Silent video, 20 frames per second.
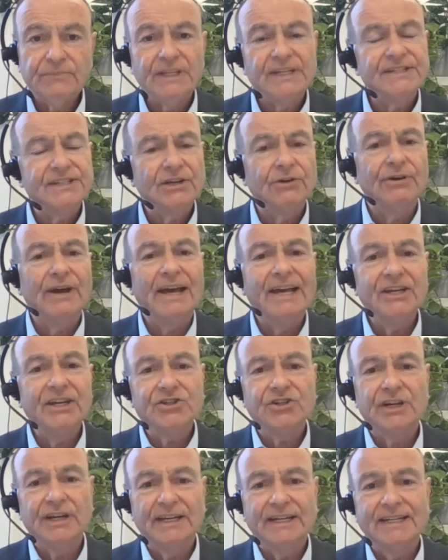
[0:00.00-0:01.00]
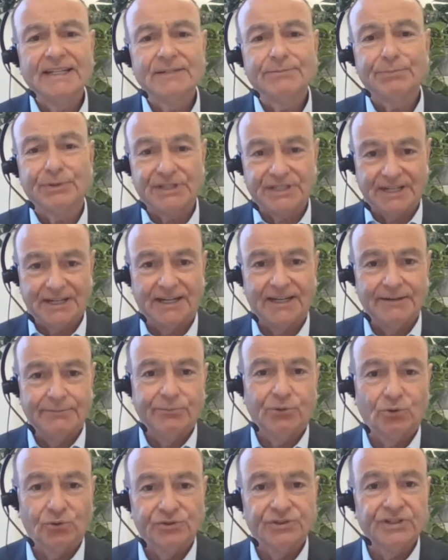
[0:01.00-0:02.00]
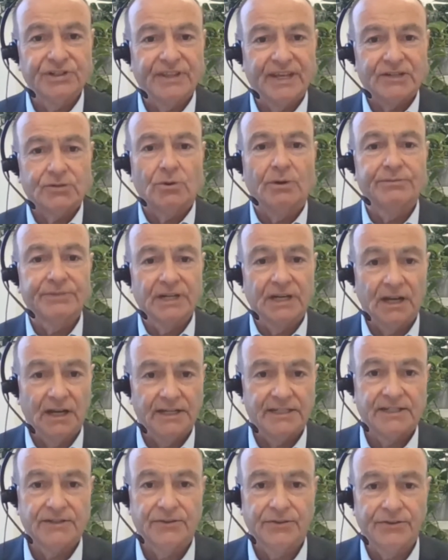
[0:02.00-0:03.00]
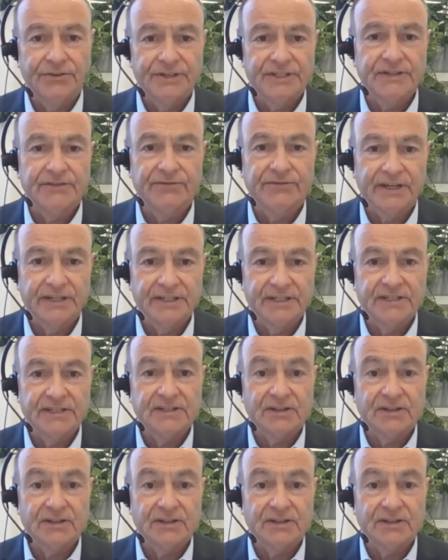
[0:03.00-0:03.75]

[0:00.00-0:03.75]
So Asia is particularly important, and that's why I'm delighted that this event is